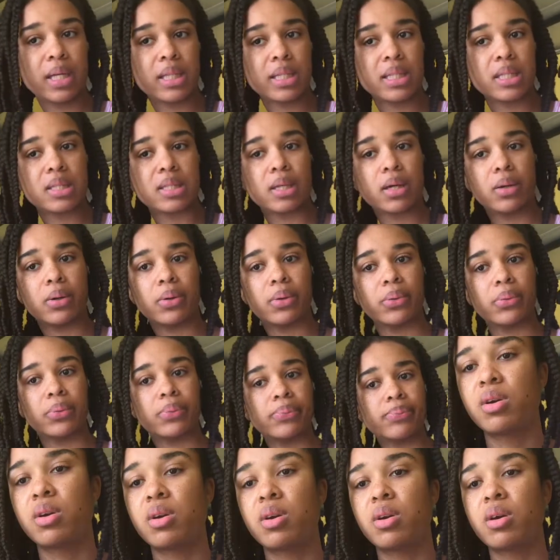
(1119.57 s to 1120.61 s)
So
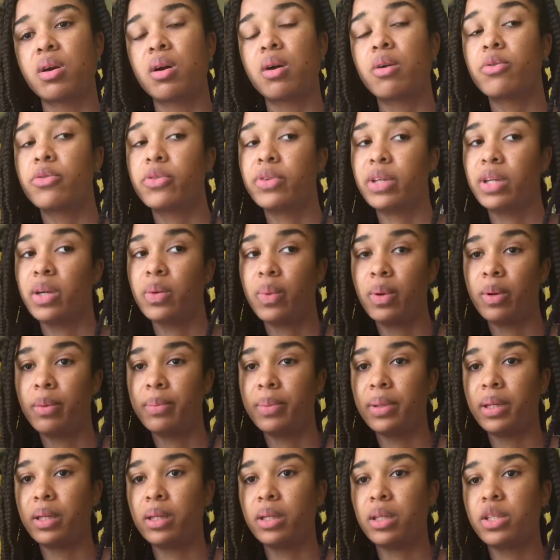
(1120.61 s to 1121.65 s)
hopefully it won't
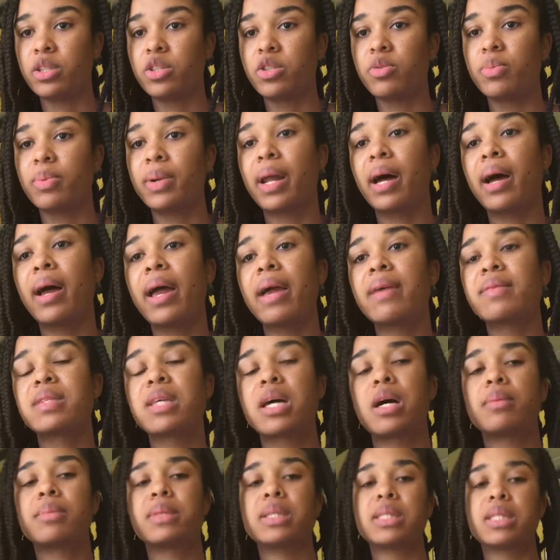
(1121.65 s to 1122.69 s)
be an issue. But I'll have
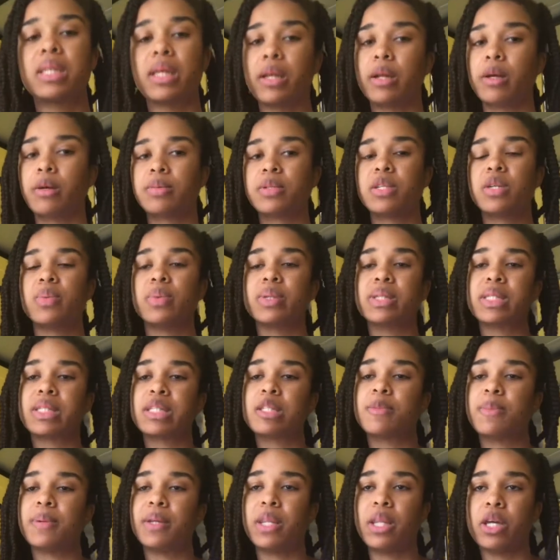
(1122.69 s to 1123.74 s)
time to set up. She wants us
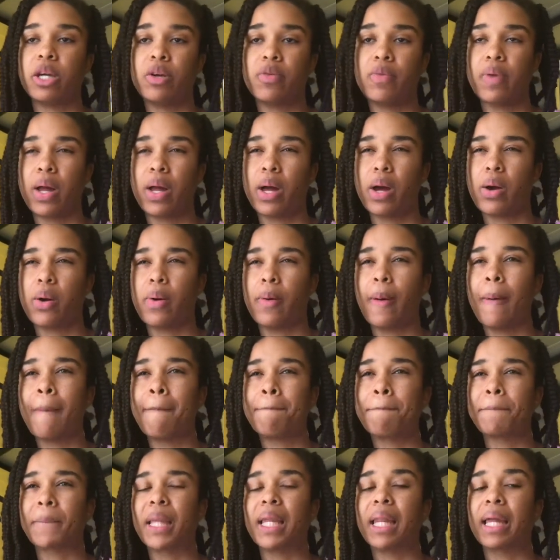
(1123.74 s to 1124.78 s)
to be there around
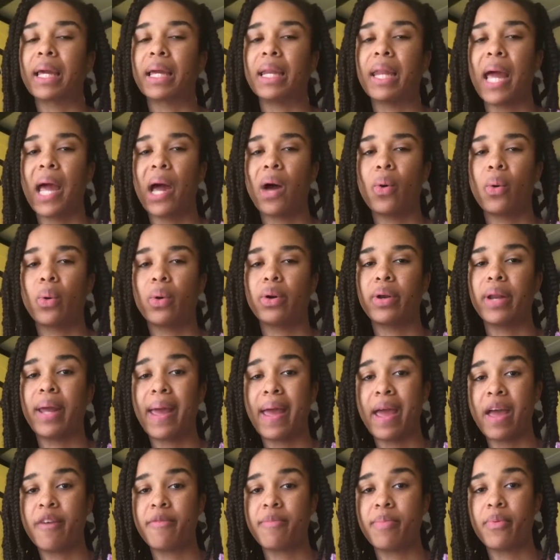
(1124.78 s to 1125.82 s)
like an hour and a
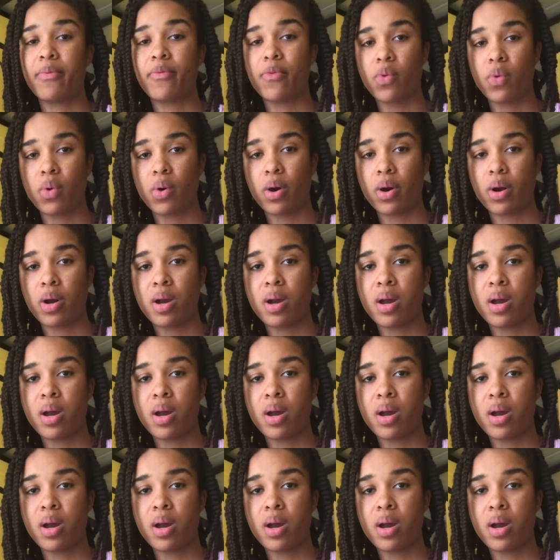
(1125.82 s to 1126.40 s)
half before